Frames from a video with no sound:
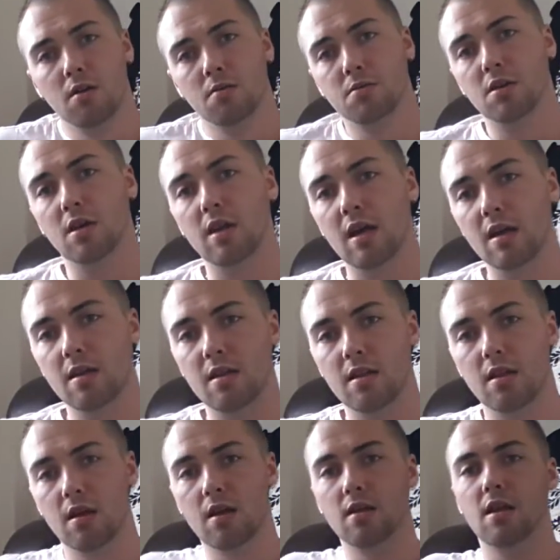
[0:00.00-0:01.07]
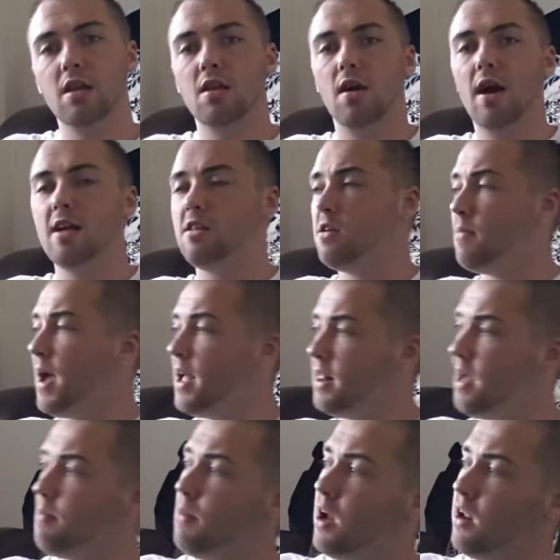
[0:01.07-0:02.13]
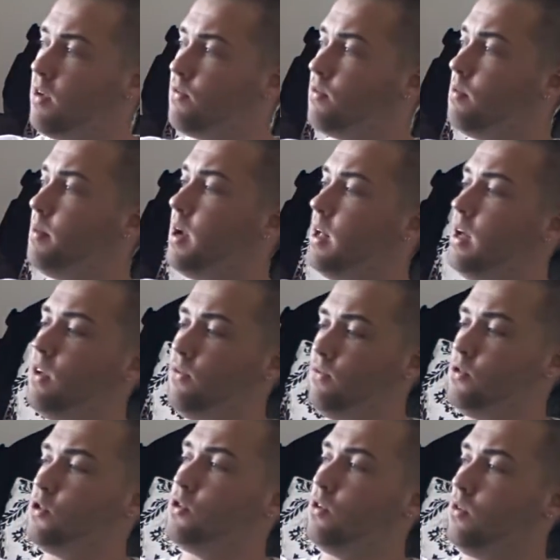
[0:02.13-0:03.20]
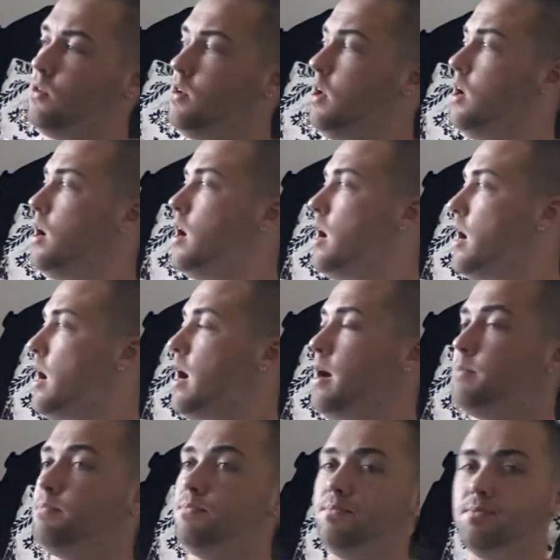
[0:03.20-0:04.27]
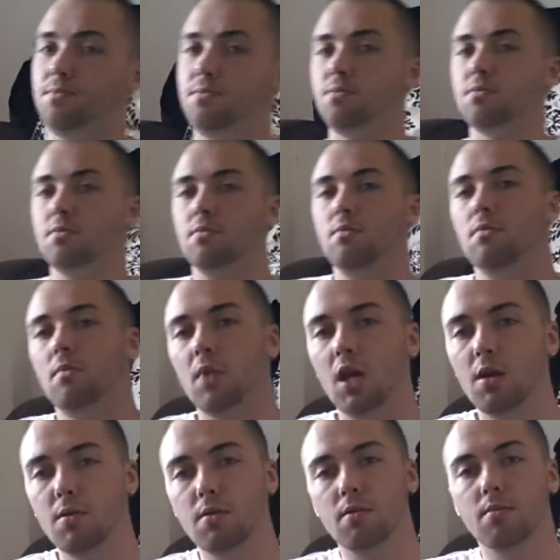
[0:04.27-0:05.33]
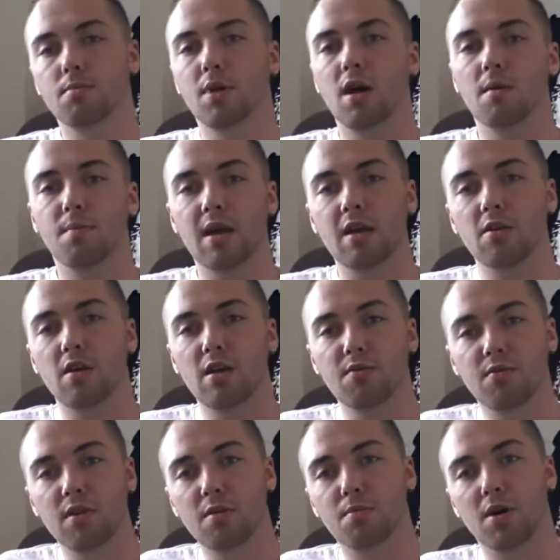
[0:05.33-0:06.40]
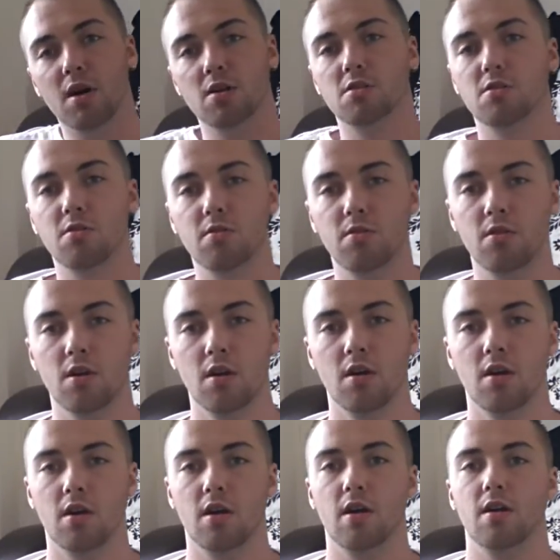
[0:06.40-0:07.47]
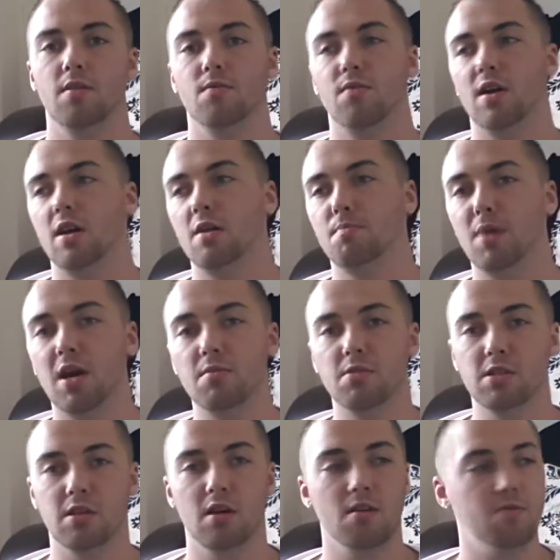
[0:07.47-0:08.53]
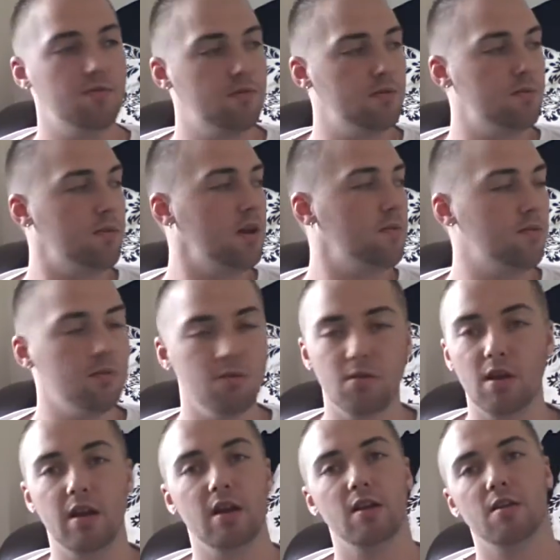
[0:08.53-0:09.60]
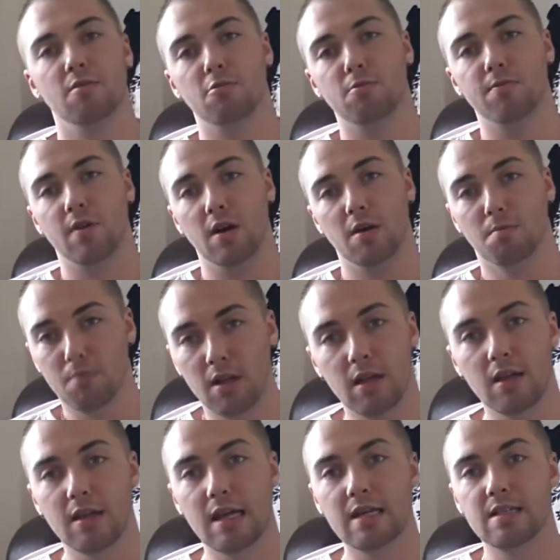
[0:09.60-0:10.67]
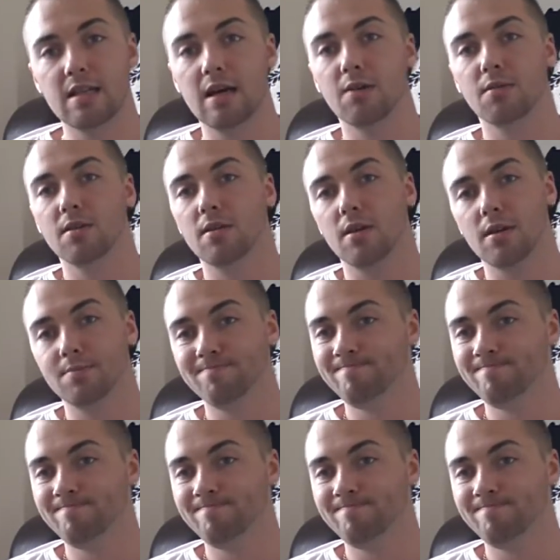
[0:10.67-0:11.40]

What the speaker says: So they know how to make their money from it, that's for sure. But I bet you anything, the person who invented baby stuff, the people who did it, they're all fucking millionaires now, aren't they?